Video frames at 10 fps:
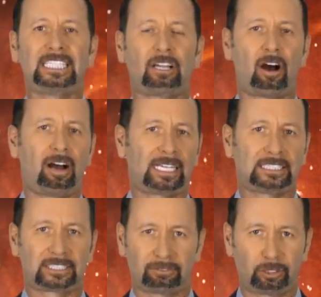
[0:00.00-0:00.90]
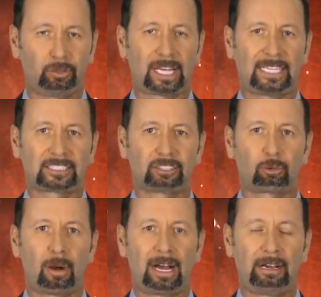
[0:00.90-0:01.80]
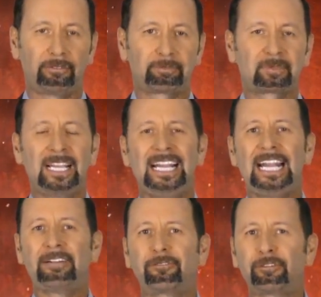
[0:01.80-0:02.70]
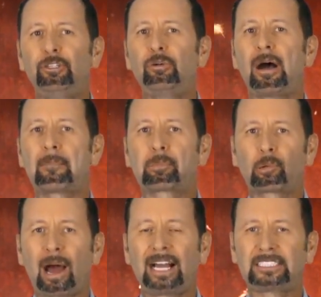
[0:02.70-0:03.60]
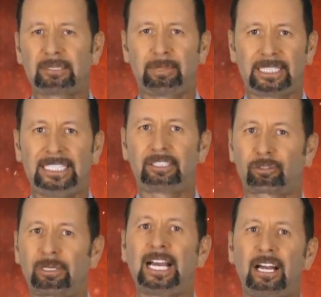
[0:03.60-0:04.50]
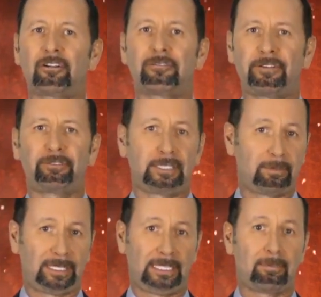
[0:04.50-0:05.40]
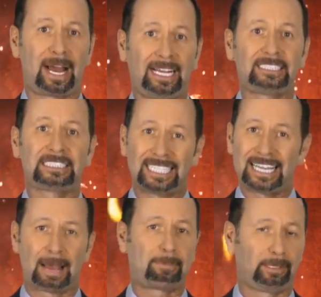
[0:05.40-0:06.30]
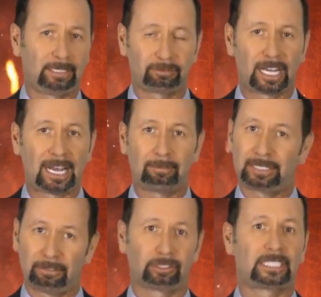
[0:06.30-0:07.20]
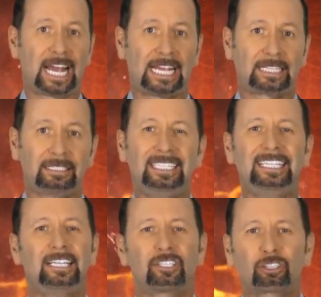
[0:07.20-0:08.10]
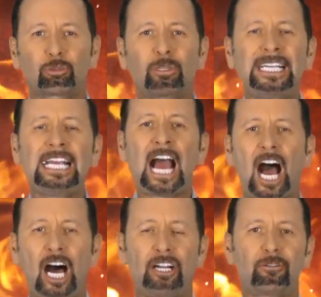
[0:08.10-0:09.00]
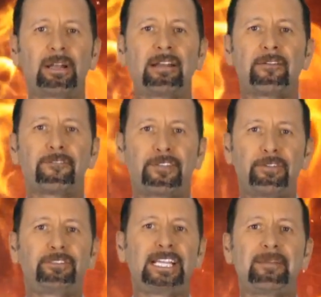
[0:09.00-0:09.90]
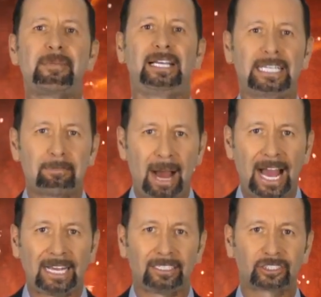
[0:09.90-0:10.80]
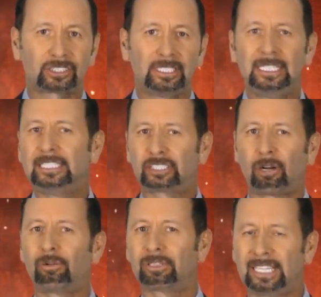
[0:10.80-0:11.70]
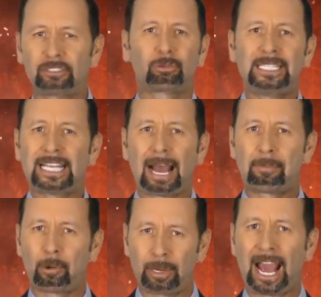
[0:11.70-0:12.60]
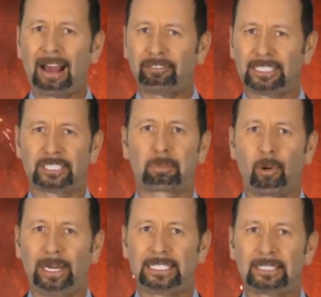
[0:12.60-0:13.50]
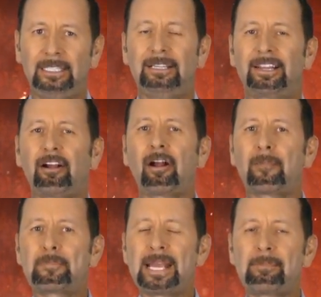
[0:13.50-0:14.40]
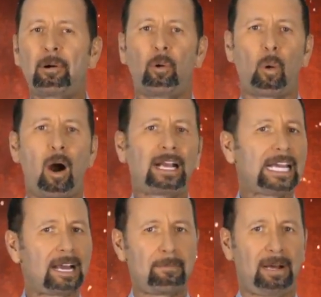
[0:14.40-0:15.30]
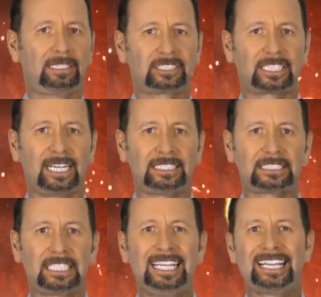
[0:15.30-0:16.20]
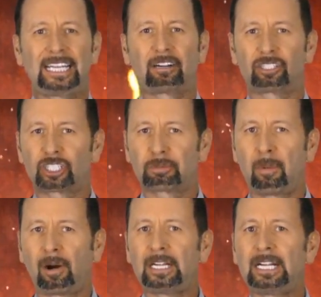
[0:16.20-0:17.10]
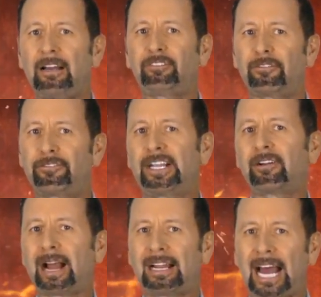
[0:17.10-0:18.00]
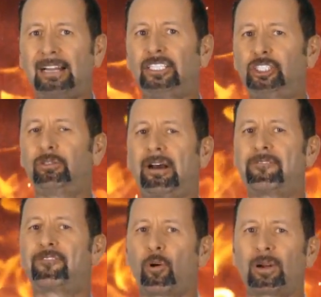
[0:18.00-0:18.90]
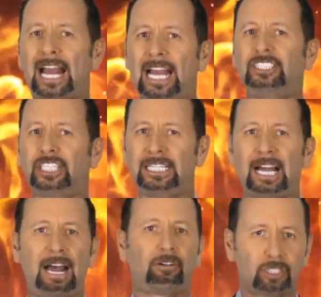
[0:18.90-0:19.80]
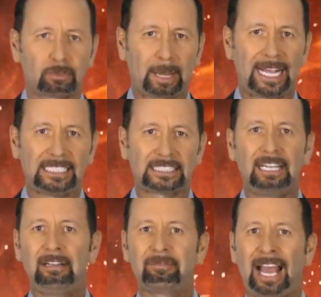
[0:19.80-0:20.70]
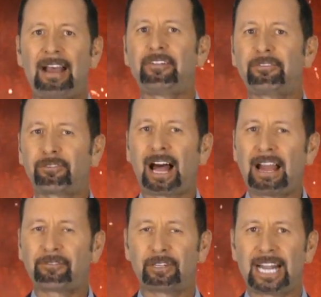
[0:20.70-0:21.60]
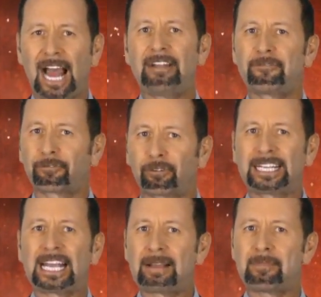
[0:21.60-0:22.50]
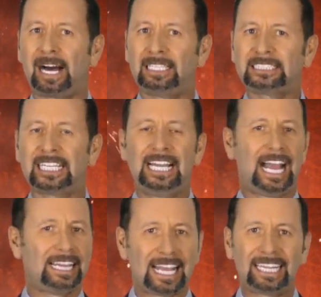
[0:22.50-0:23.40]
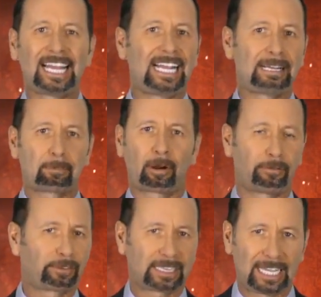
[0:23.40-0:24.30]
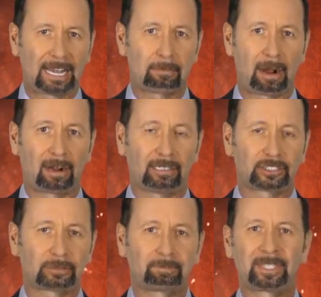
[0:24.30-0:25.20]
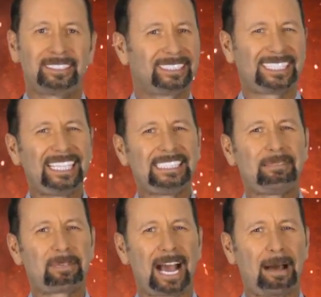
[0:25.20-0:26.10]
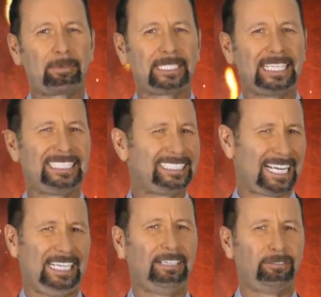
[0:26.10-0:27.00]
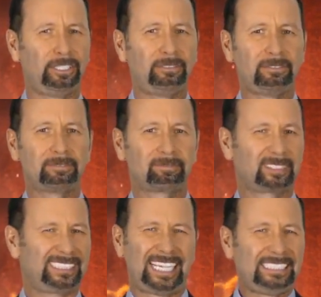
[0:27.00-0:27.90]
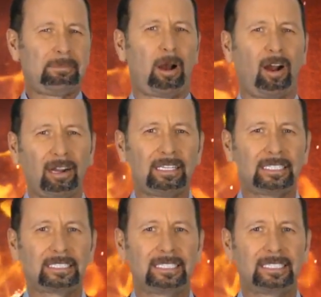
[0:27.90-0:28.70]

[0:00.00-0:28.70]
in August of 2012. It flew approximately 350 million miles in that period of time, give or take. 350 million miles. So let's recap what we have to this point. There are people walking amongst us that are smart enough to figure out how to shoot a Ford Edge in outer space, have it fly for 9 freaking months, and then land it perfectly on Mars. Does that seem complicated to any of you? Does that seem hard?